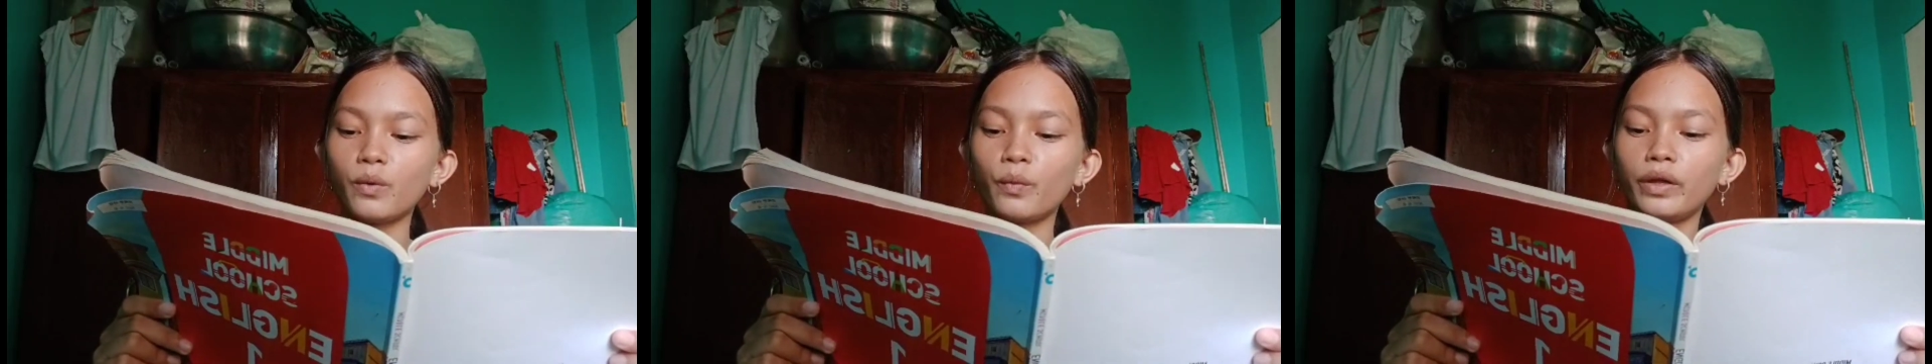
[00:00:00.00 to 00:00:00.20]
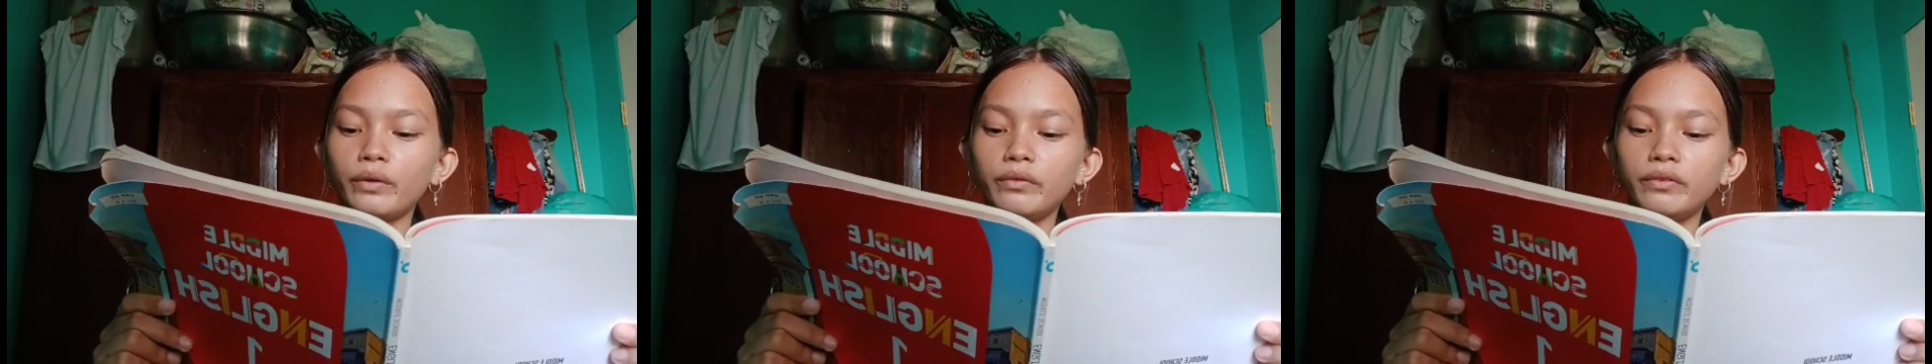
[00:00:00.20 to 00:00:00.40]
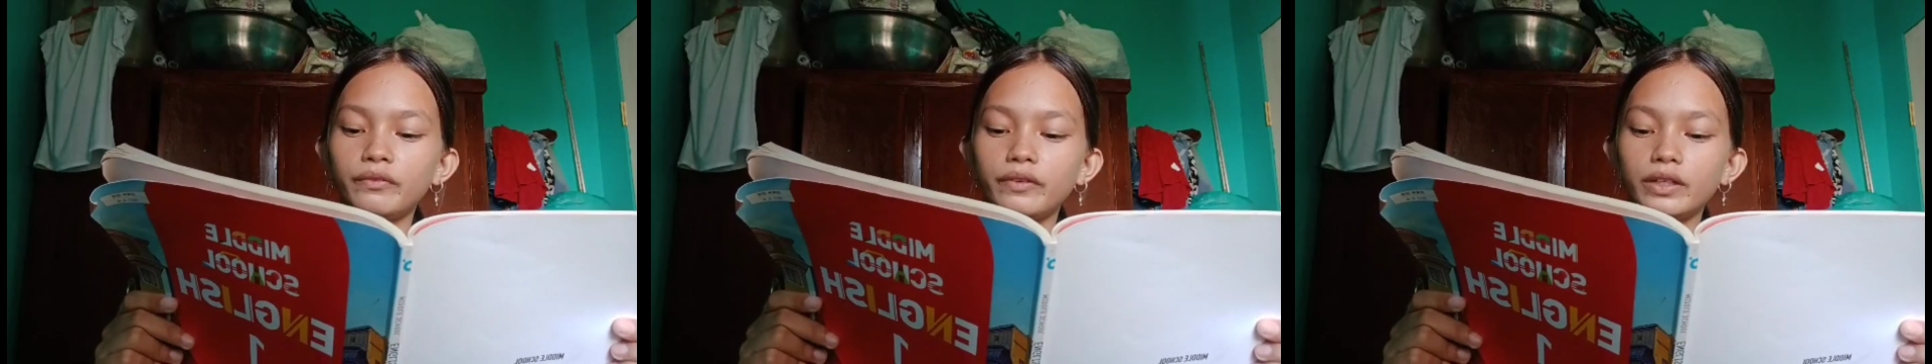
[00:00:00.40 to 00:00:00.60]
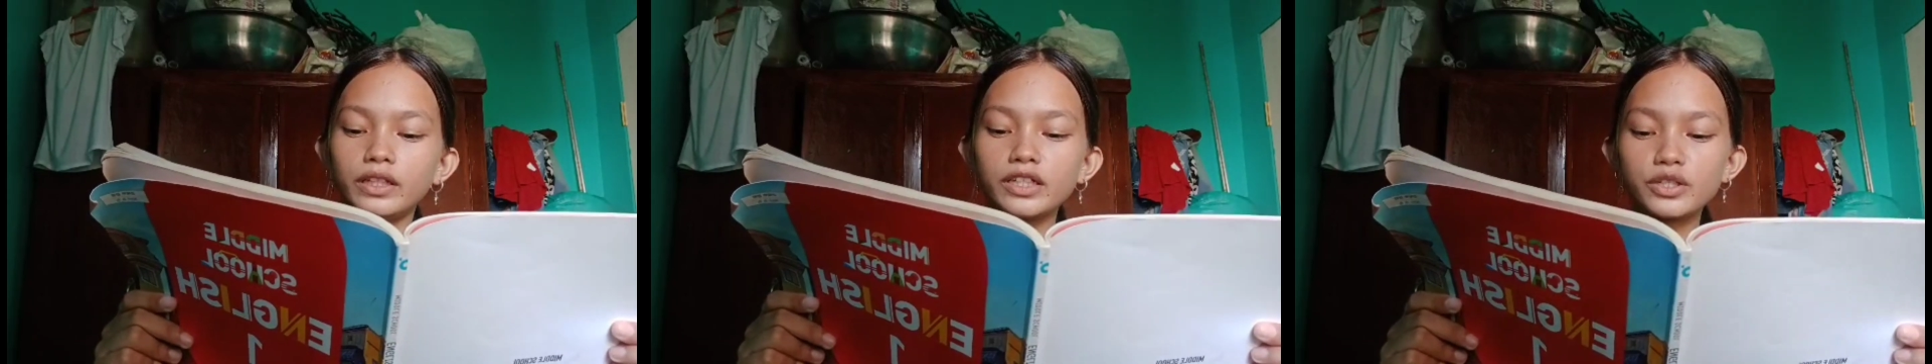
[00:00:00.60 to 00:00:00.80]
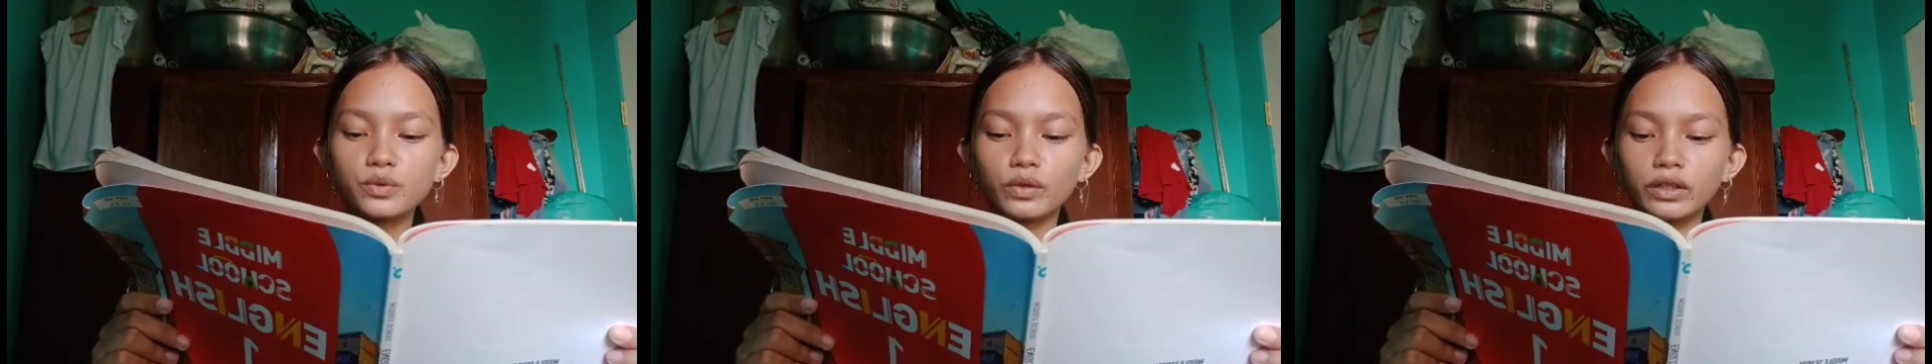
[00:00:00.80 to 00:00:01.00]
When we
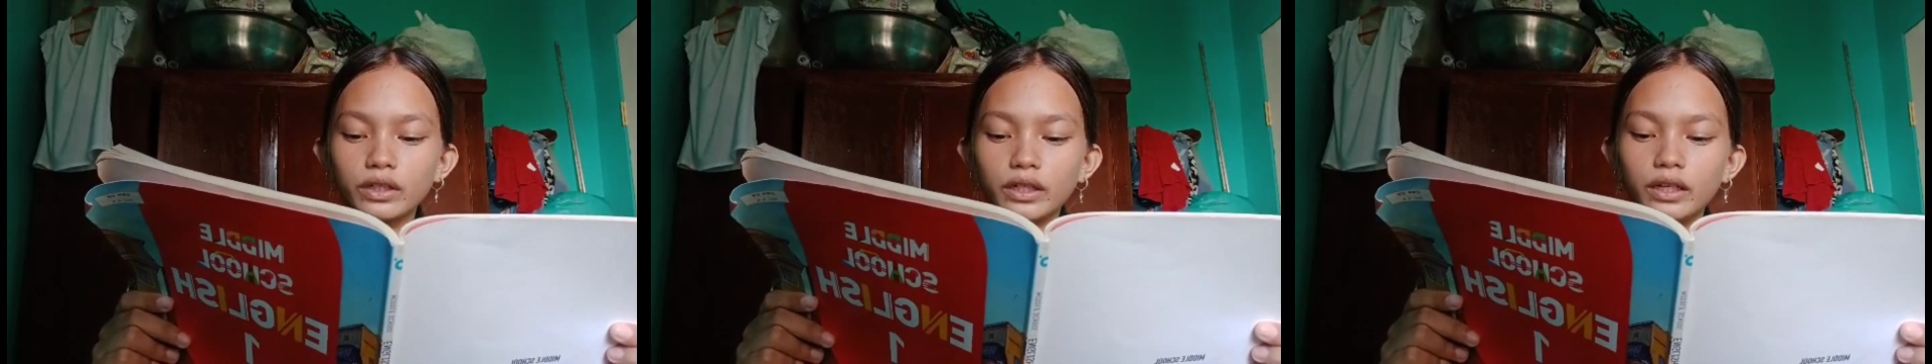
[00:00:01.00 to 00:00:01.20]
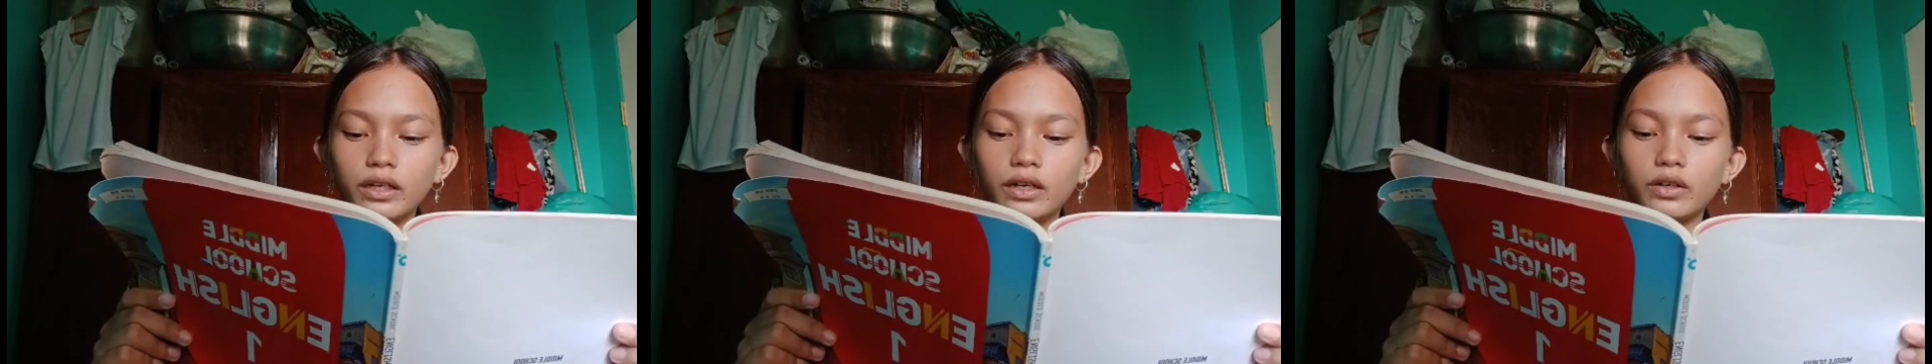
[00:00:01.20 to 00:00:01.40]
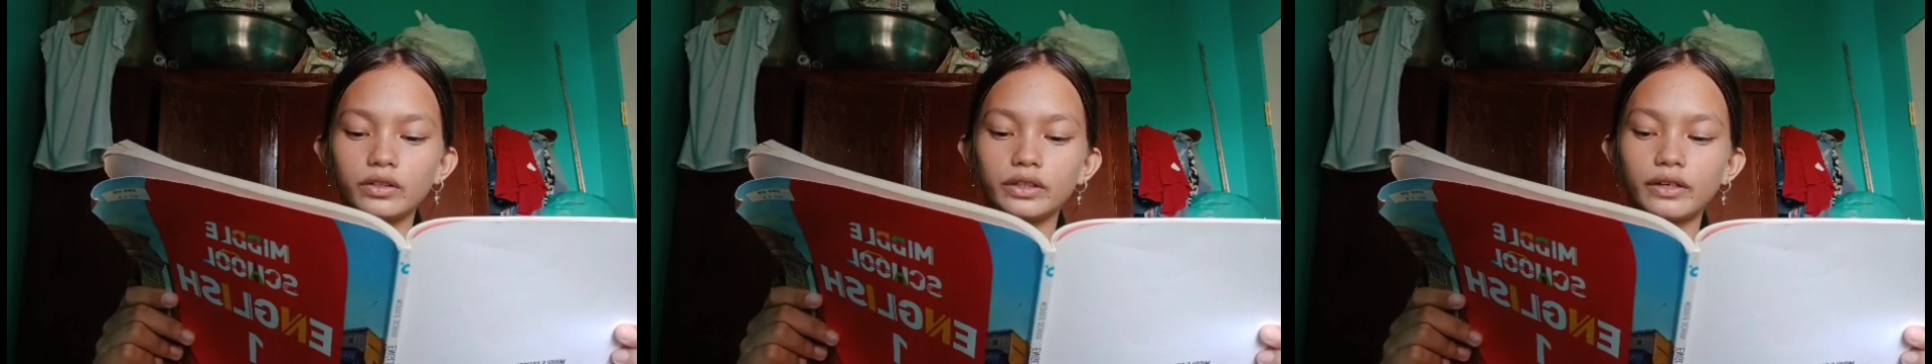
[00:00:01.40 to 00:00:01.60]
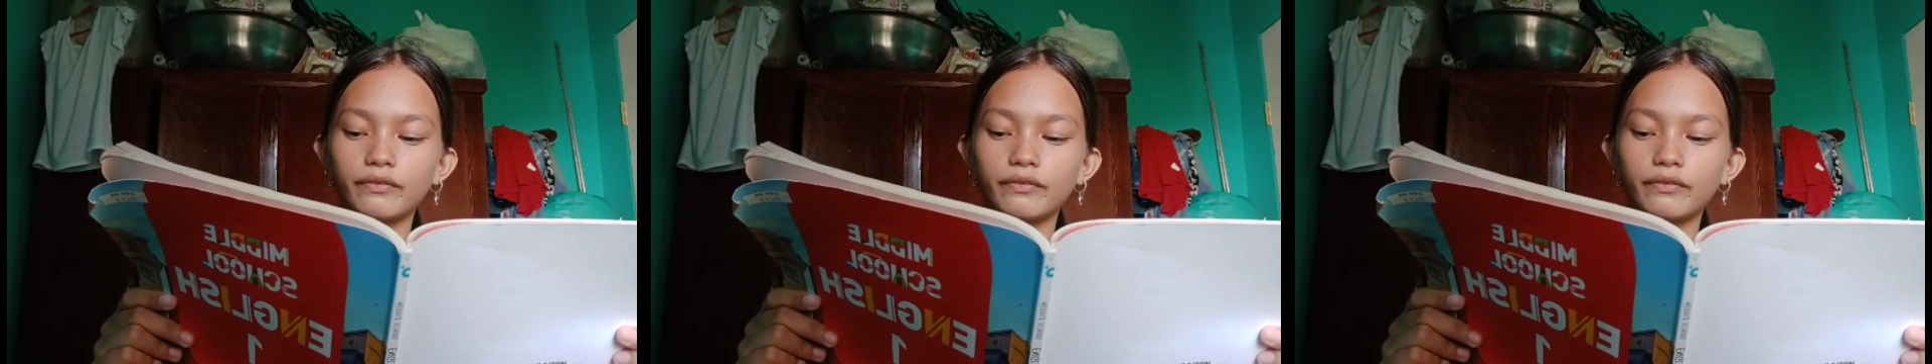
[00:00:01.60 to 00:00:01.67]
finish working on